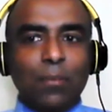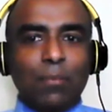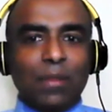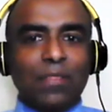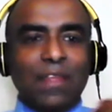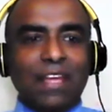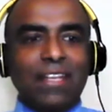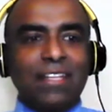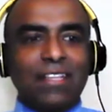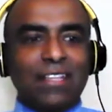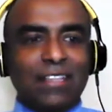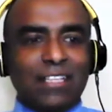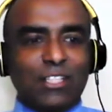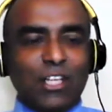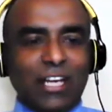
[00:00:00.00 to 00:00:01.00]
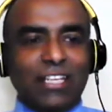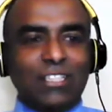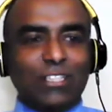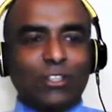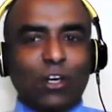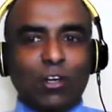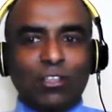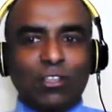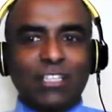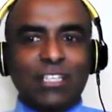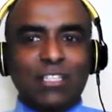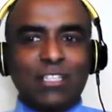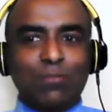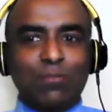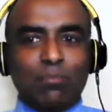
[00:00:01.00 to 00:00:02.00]
But then the Chinese
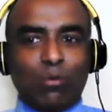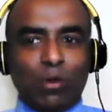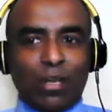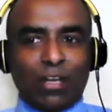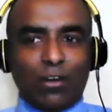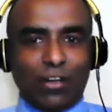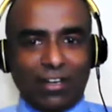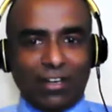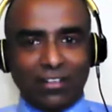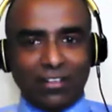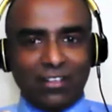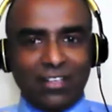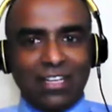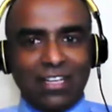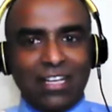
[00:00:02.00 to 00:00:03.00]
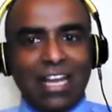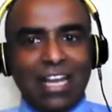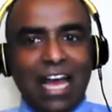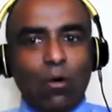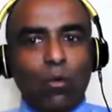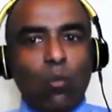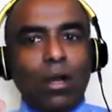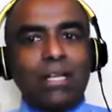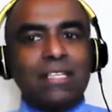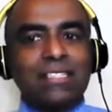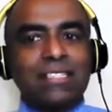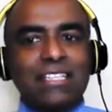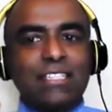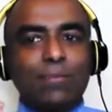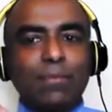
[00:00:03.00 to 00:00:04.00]
authorities put a brake on it. Now, what
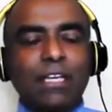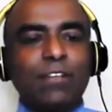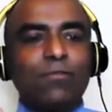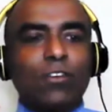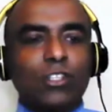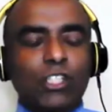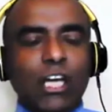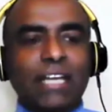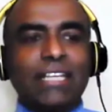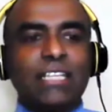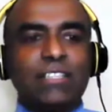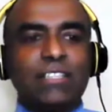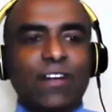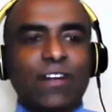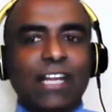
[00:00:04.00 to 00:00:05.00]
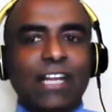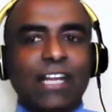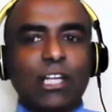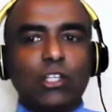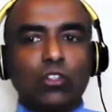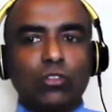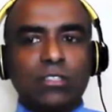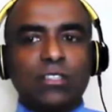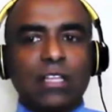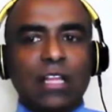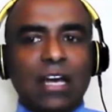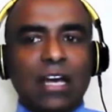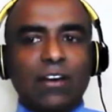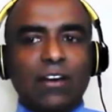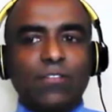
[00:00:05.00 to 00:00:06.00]
does this mean for Chinese financial
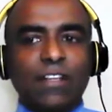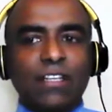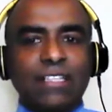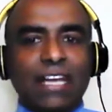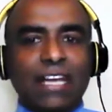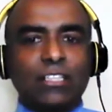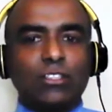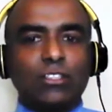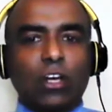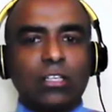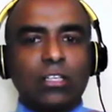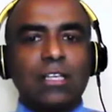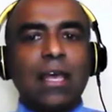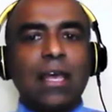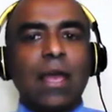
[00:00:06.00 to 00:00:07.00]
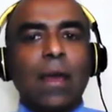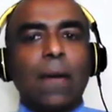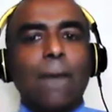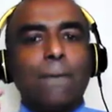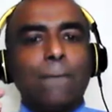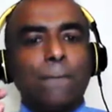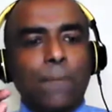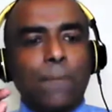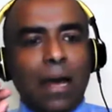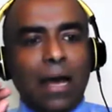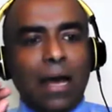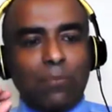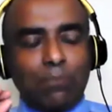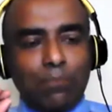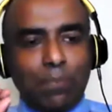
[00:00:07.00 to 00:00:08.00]
fintech stocks,
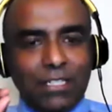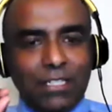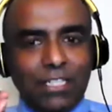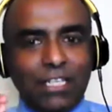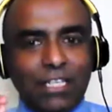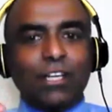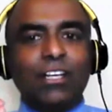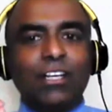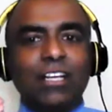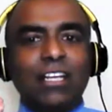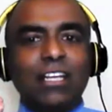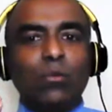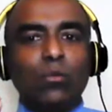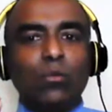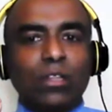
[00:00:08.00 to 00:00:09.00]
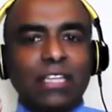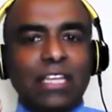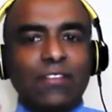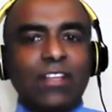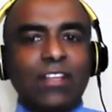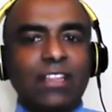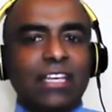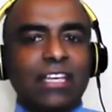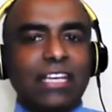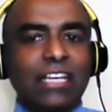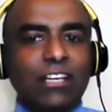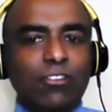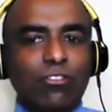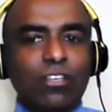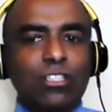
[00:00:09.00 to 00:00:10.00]
particularly given the
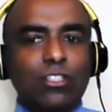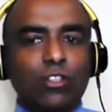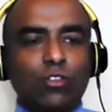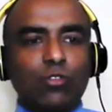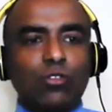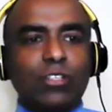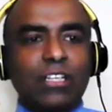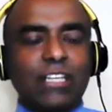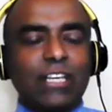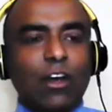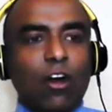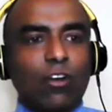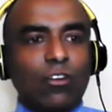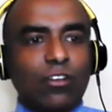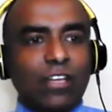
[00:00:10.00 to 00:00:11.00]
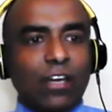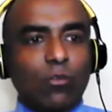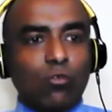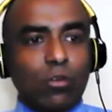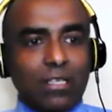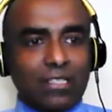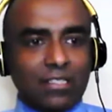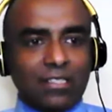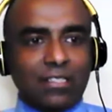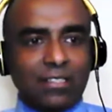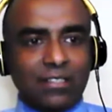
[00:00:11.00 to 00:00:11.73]
increased scrutiny on their risks?